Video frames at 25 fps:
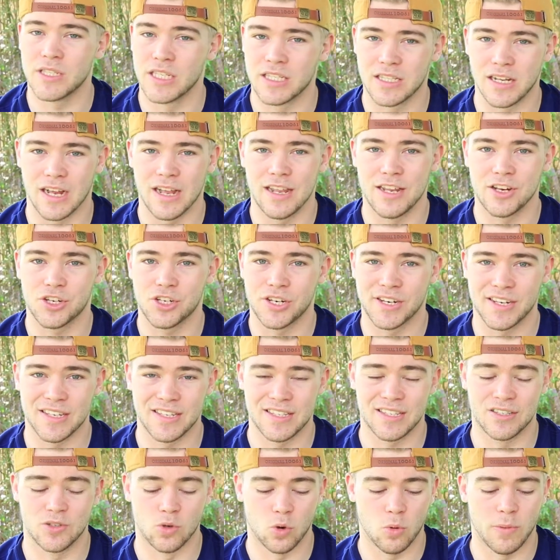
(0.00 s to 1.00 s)
It's like literally,
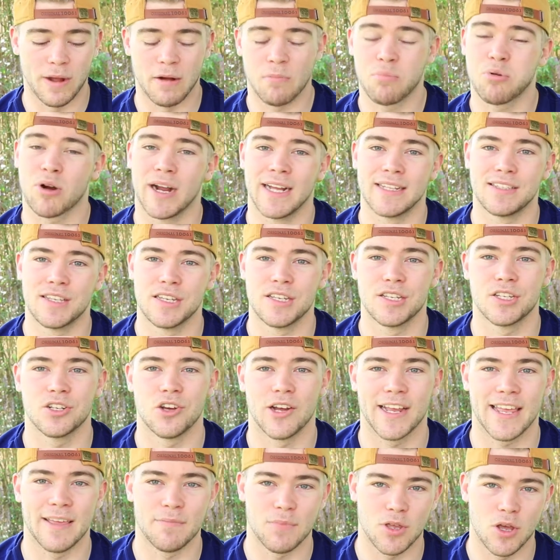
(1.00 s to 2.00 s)
this is all about practice. You've got
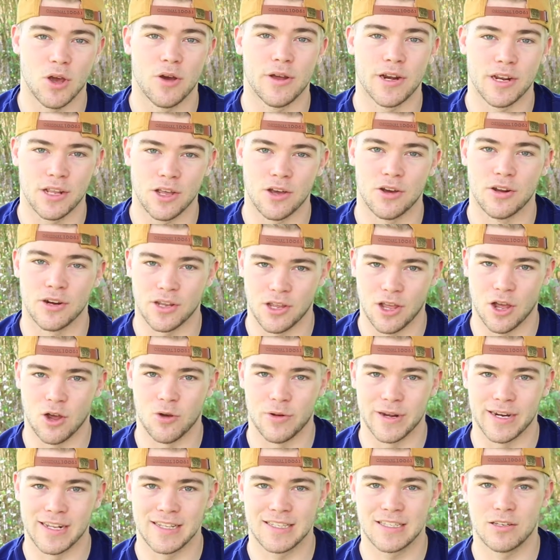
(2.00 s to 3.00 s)
to keep going and going and
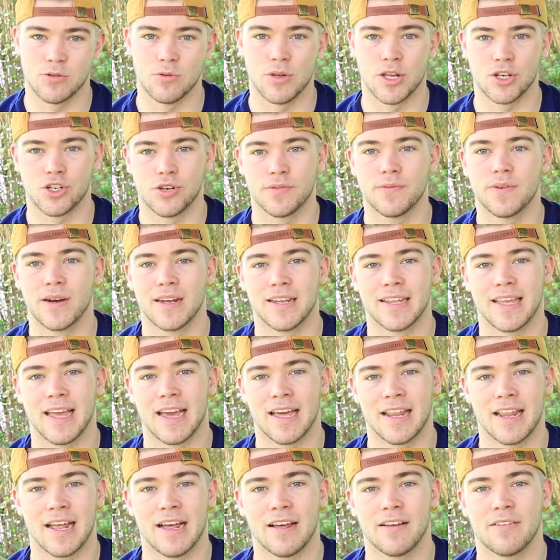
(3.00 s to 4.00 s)
going until you actually finally get
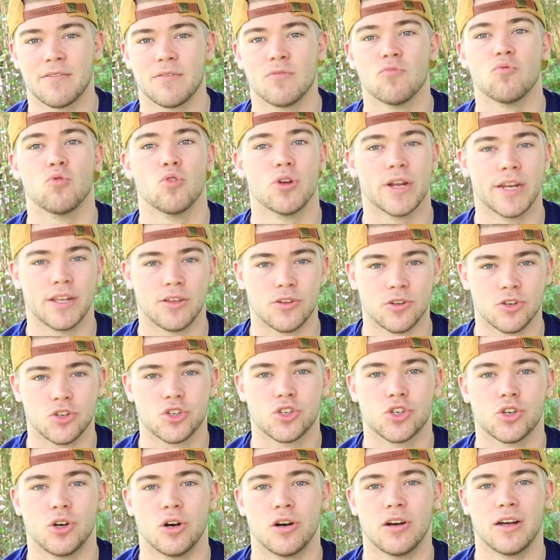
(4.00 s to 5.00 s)
that really good
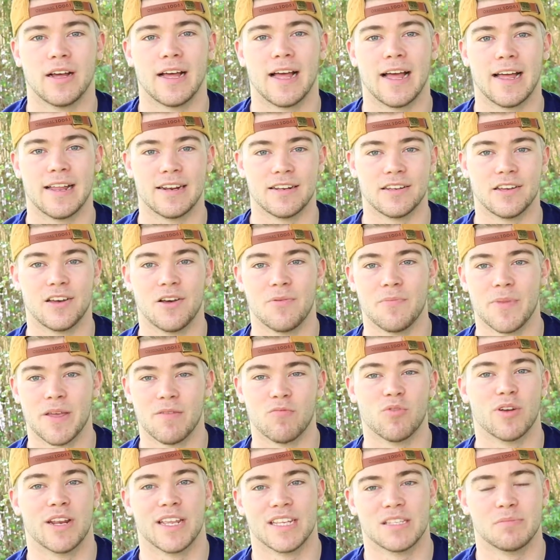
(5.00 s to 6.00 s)
shot. And it
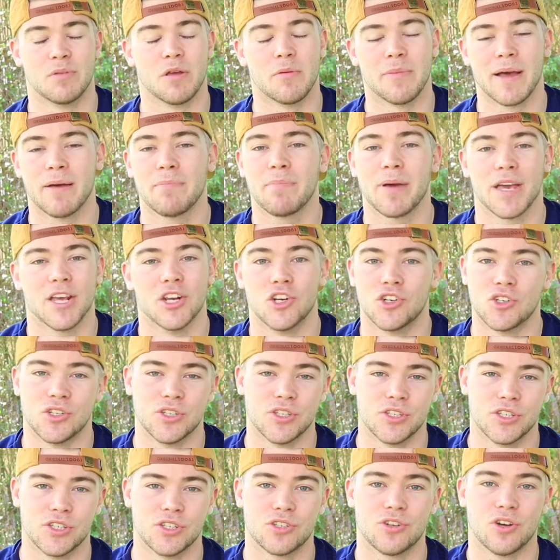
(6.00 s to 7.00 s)
really is a bit about
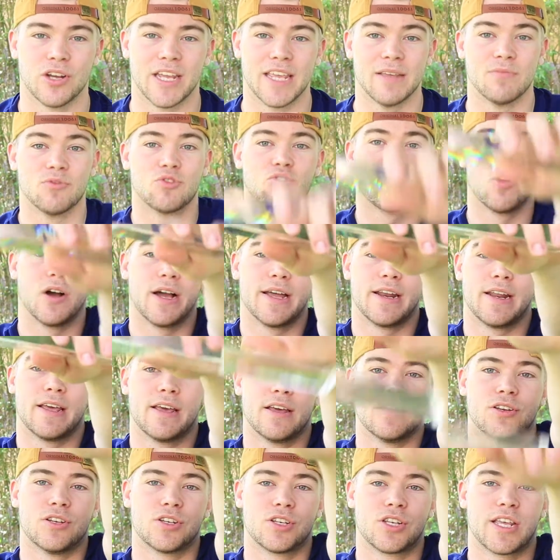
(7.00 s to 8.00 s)
patience. You just got to keep trying it
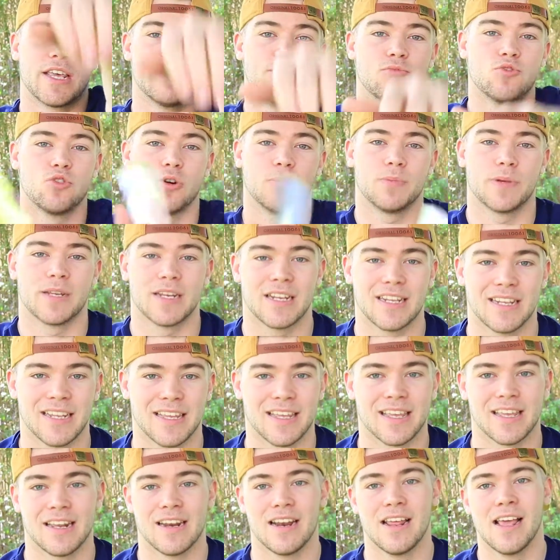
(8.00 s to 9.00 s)
and just keep dropping,
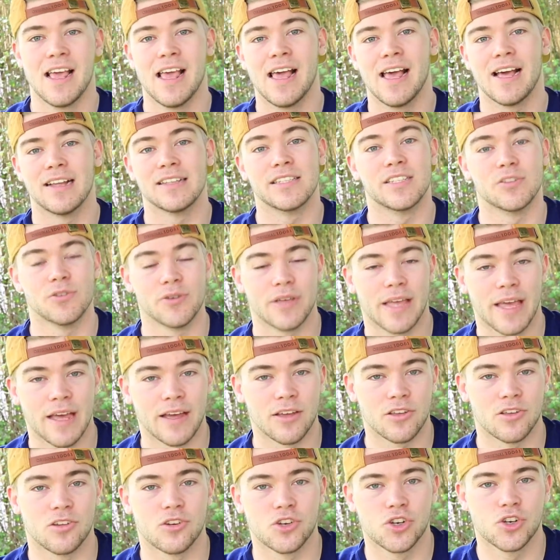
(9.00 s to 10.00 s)
clicking until you get a
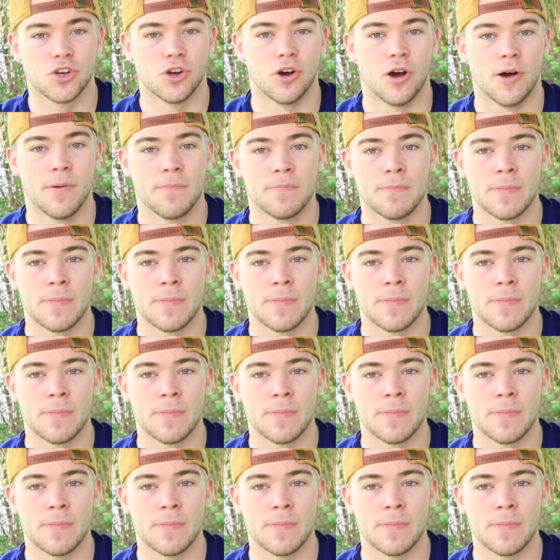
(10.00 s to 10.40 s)
good shot.